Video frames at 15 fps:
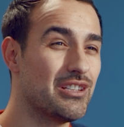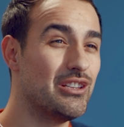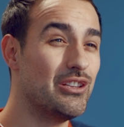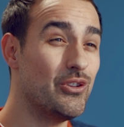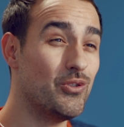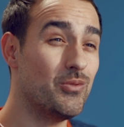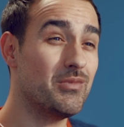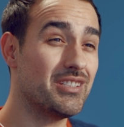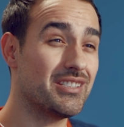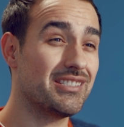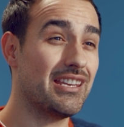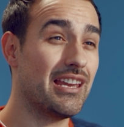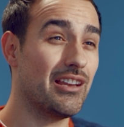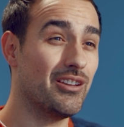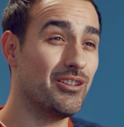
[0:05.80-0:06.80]
was
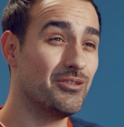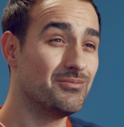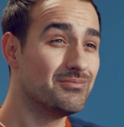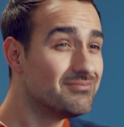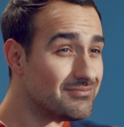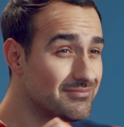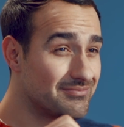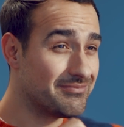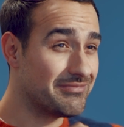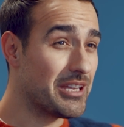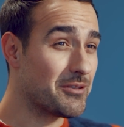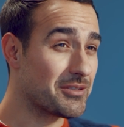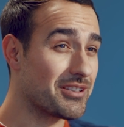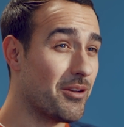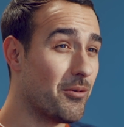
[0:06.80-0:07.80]
luminous yellow. And
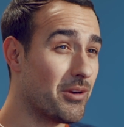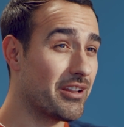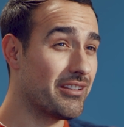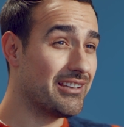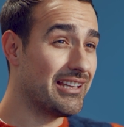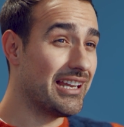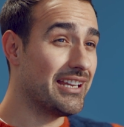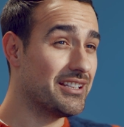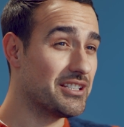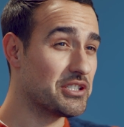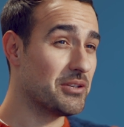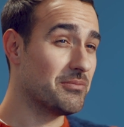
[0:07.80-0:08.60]
that was like one of the later